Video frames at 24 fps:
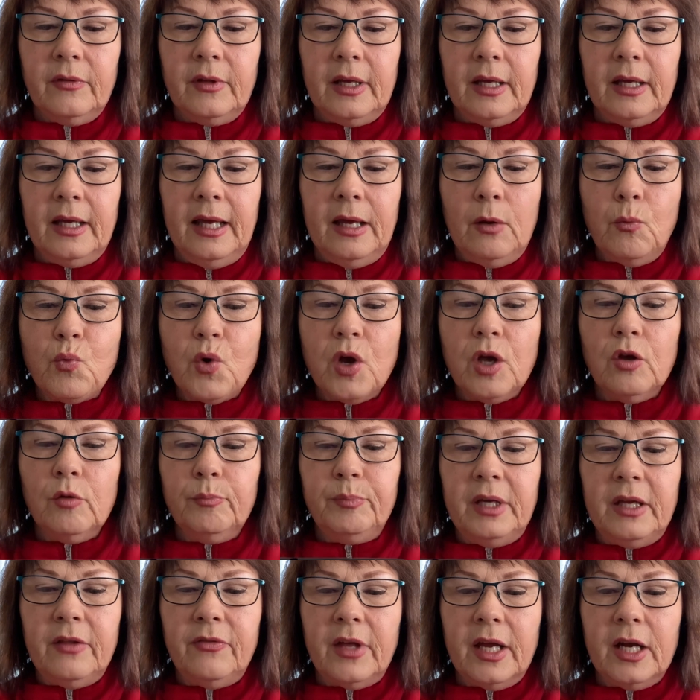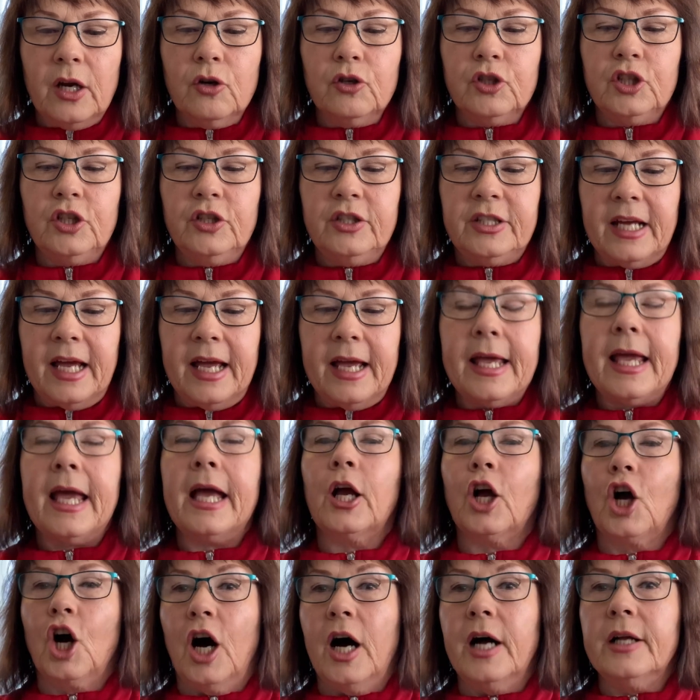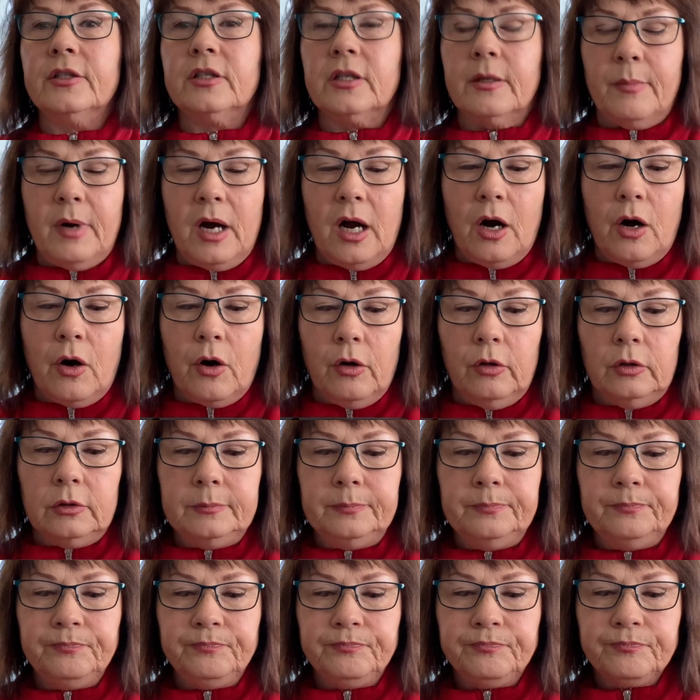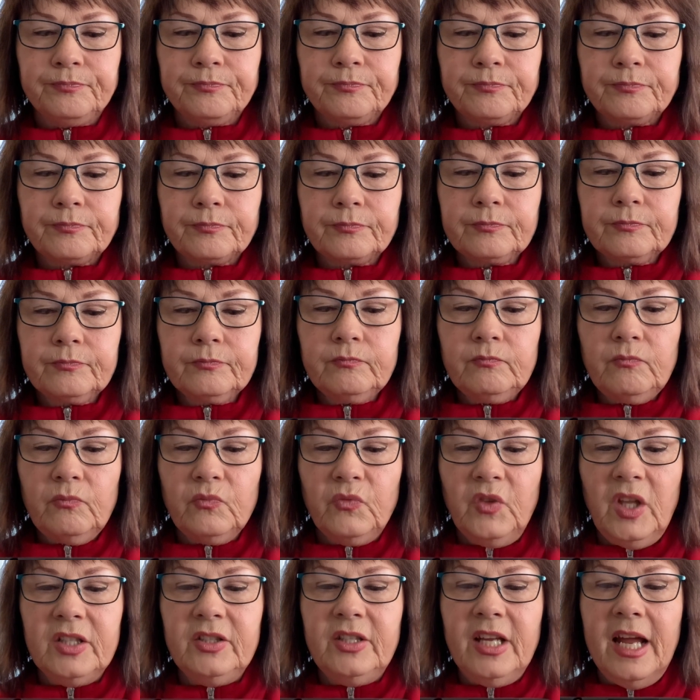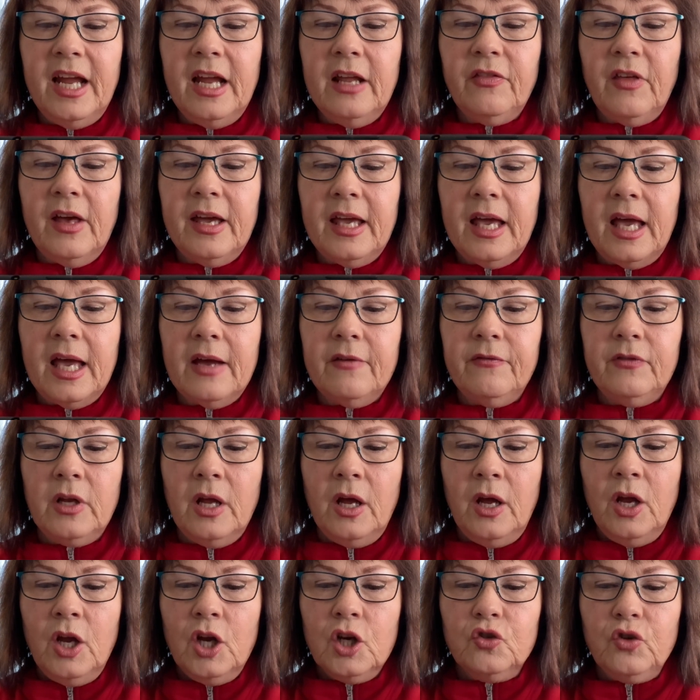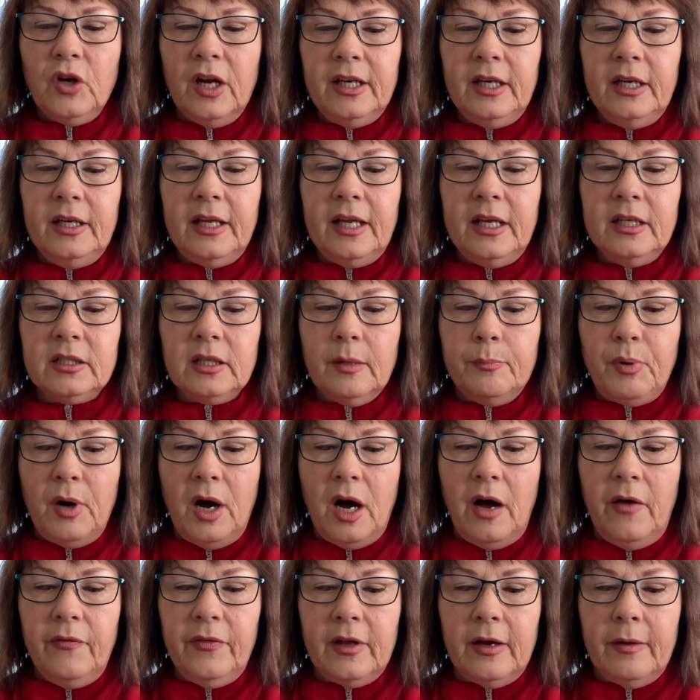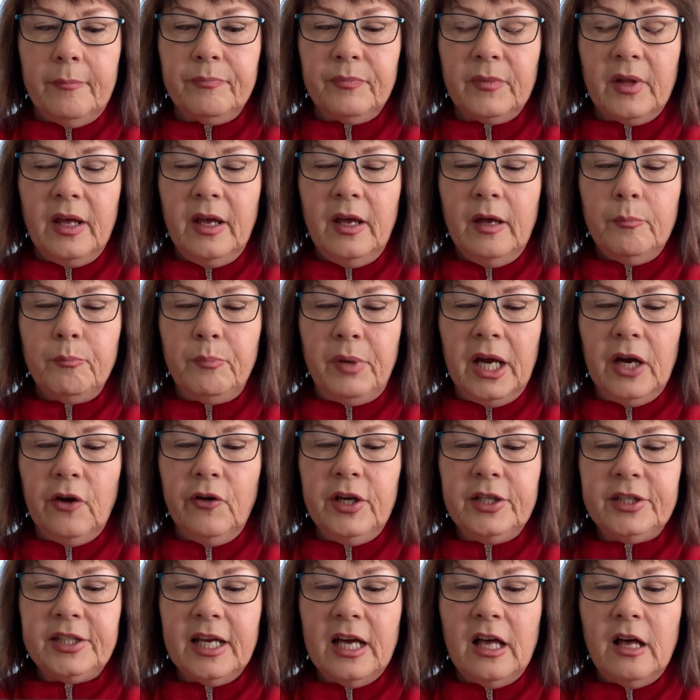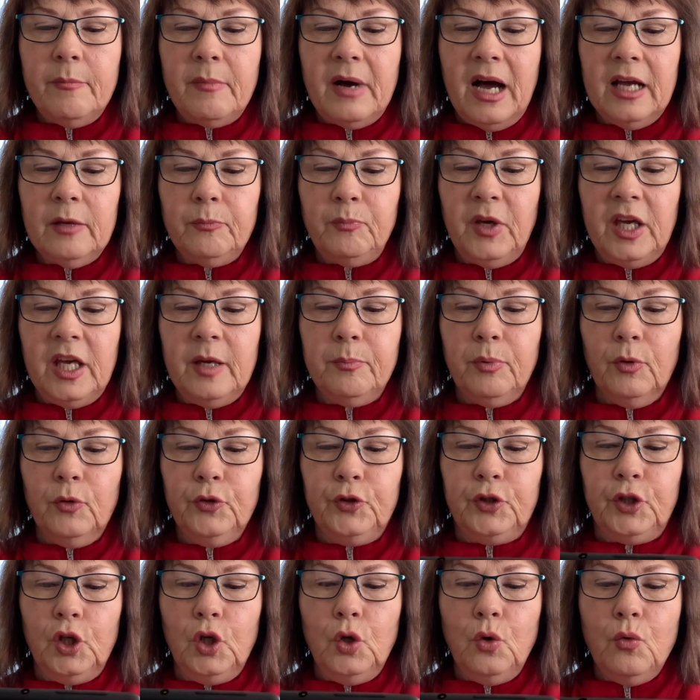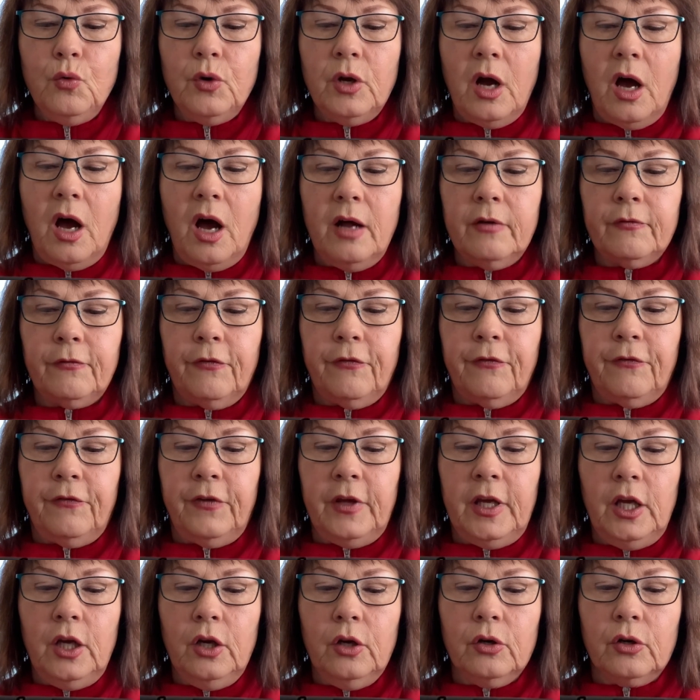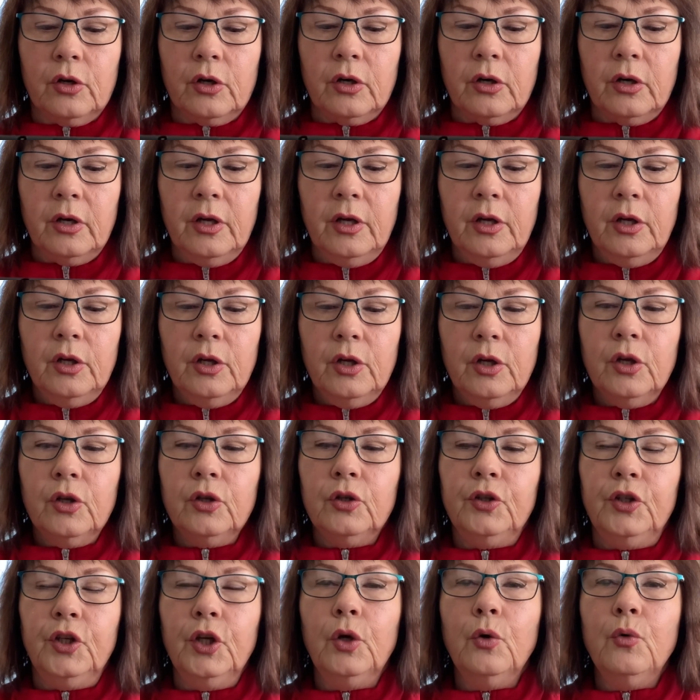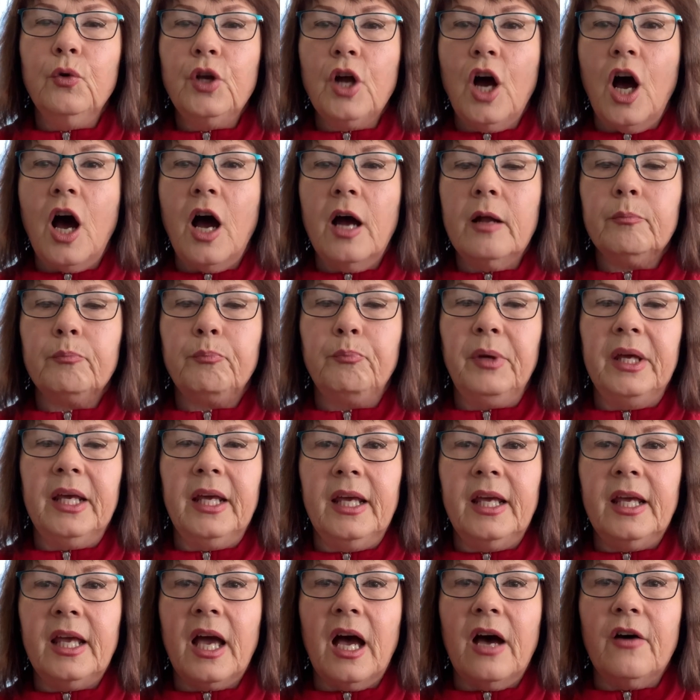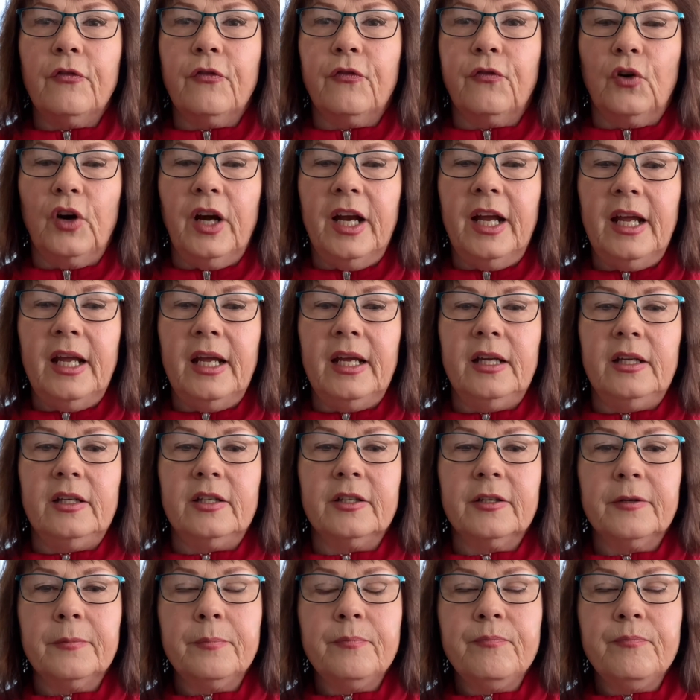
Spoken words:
It will be there today and gone tomorrow. The day they have dreaded is upon them. Barry, tell my people, do not fear. Do not be afraid.